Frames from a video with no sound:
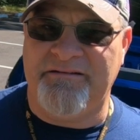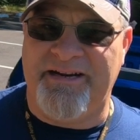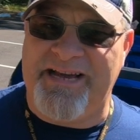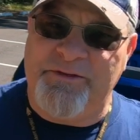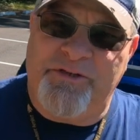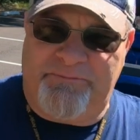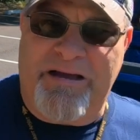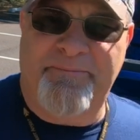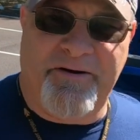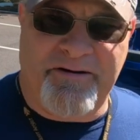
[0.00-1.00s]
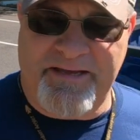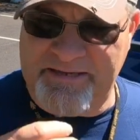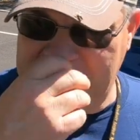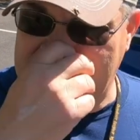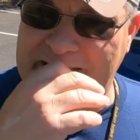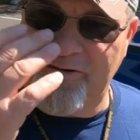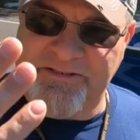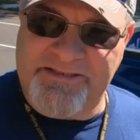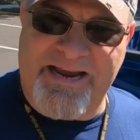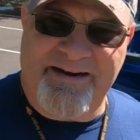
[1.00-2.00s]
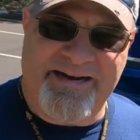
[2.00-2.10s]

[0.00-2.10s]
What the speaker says: and that's what spot burning is, and I understand it.